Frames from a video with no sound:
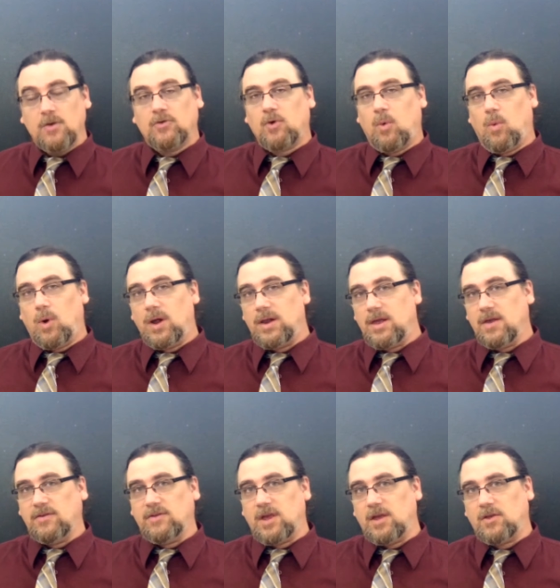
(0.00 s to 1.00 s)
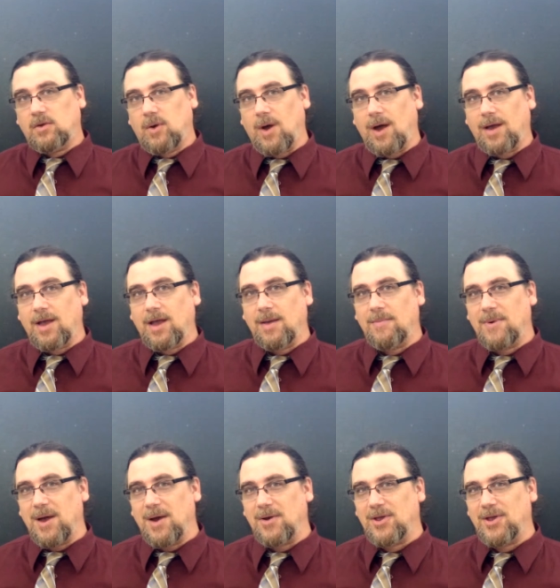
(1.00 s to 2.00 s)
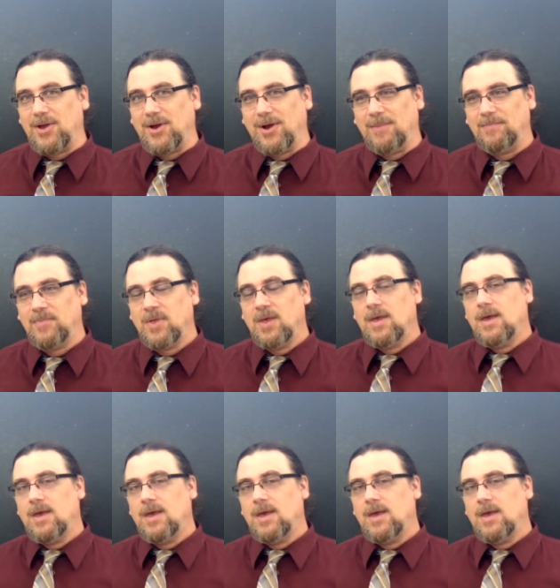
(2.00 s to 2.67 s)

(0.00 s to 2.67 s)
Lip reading: So what is he talking about here?